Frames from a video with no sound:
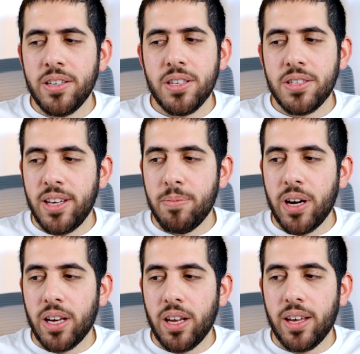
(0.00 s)
not just the
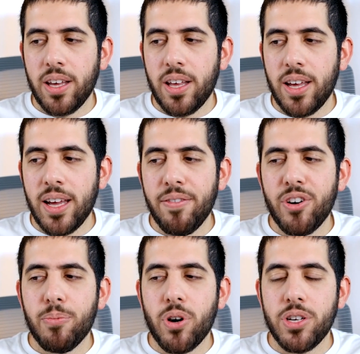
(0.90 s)
e-bike, like
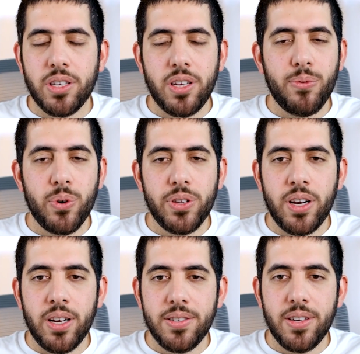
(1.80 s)
every project I've worked
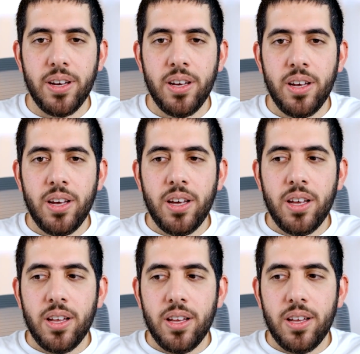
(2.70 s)
on, I'd say
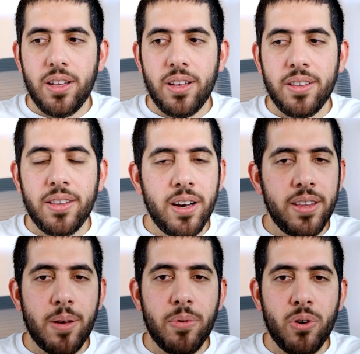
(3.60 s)
it
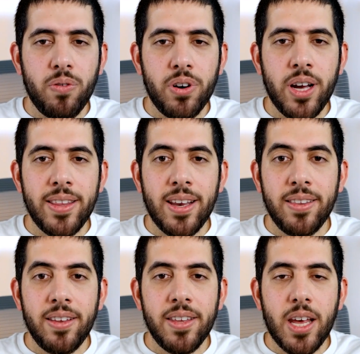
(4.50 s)
didn't happen overnight and
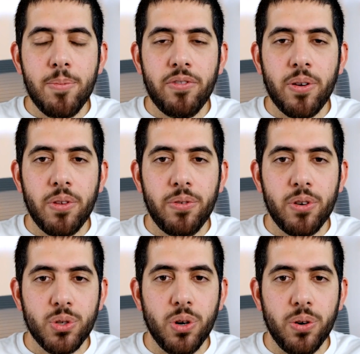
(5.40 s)
it didn't happen from the
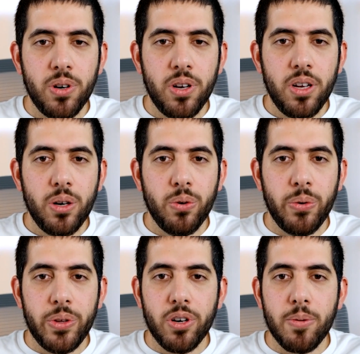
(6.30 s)
first go. When
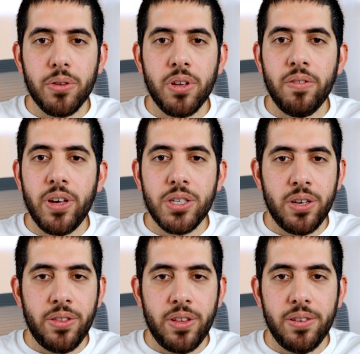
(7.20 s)
we talk about
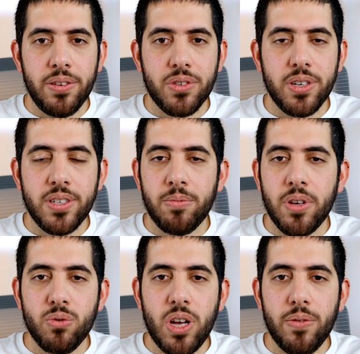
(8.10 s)
innovation in the industry,
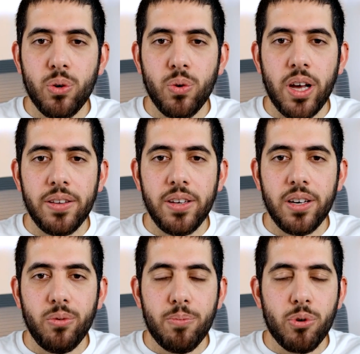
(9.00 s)
sometimes we have a cool
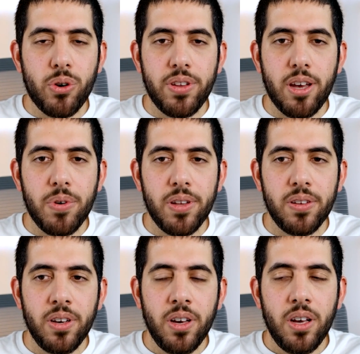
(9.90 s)
idea, we prototype it.